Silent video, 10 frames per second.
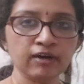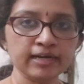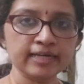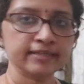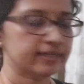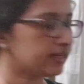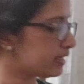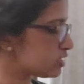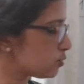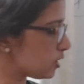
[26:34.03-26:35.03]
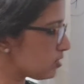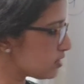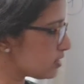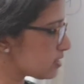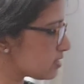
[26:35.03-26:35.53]
180 degrees
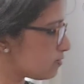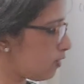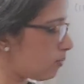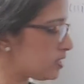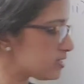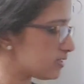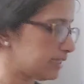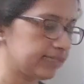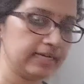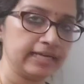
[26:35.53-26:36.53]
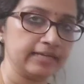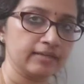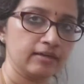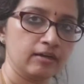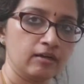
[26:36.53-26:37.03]
because this form a straight
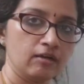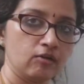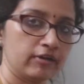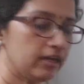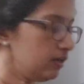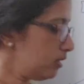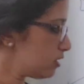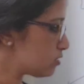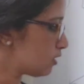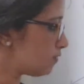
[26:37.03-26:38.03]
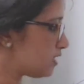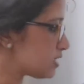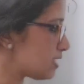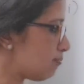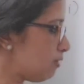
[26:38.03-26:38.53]
line. Okay, so if the
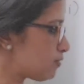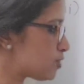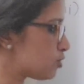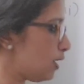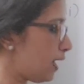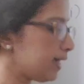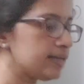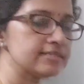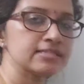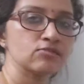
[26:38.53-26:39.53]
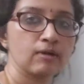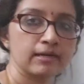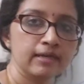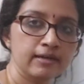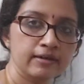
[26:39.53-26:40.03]
sum of two angles is
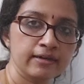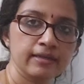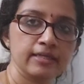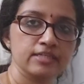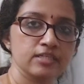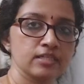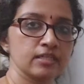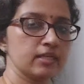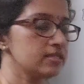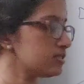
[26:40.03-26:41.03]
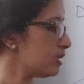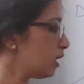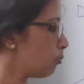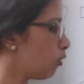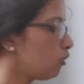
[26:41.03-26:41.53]
180 degrees,
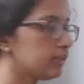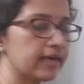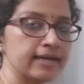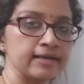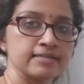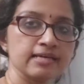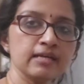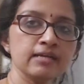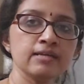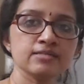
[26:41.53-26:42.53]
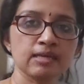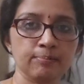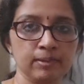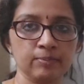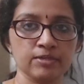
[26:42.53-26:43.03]
both the angles are
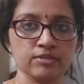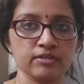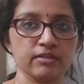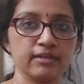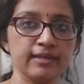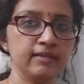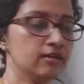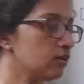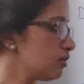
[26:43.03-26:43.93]
supplementary, right?